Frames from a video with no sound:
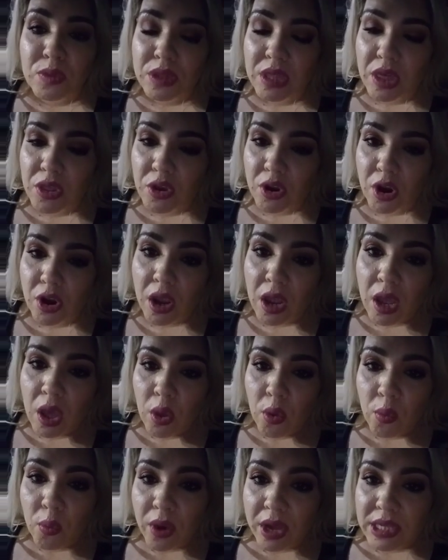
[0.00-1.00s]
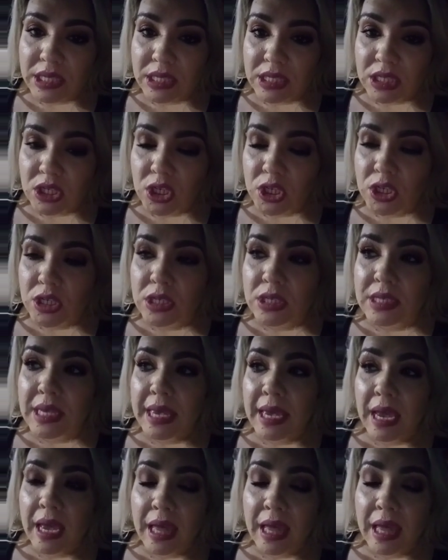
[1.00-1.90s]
with other Y sisters,